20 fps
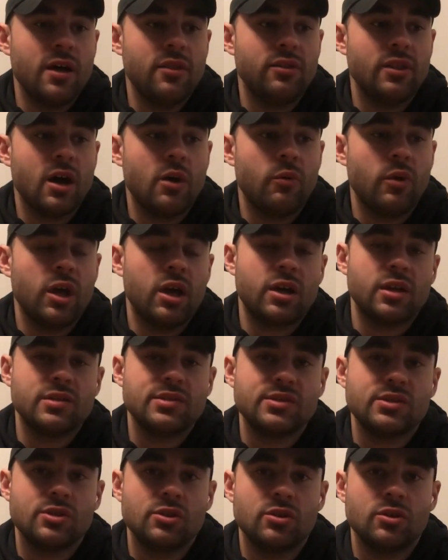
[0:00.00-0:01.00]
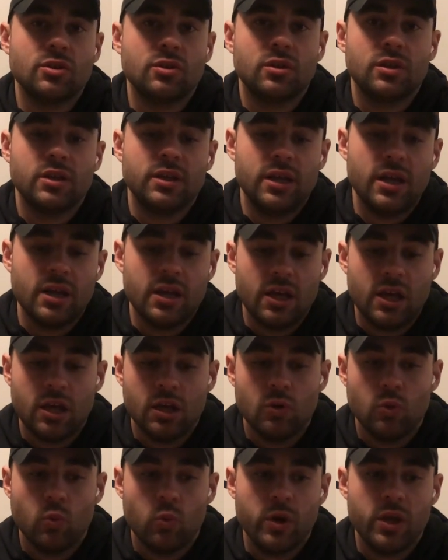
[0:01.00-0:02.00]
and that way I can still get
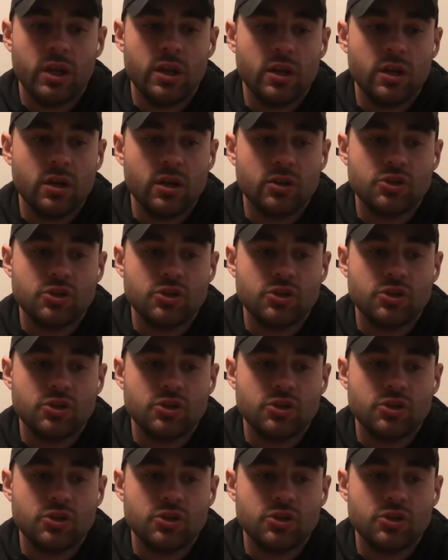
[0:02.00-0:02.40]
a win